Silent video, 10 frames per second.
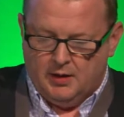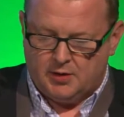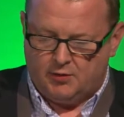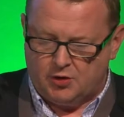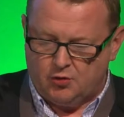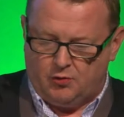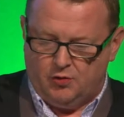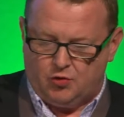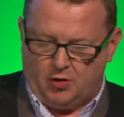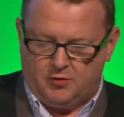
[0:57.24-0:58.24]
So Digital
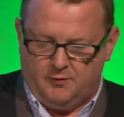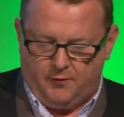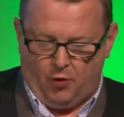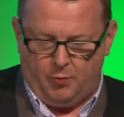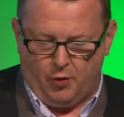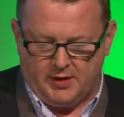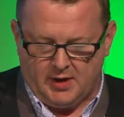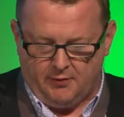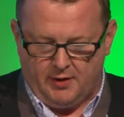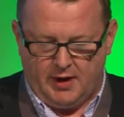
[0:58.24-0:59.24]
Construction
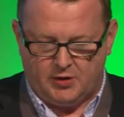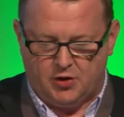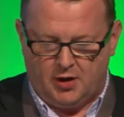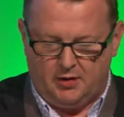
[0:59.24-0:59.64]
4.0, the next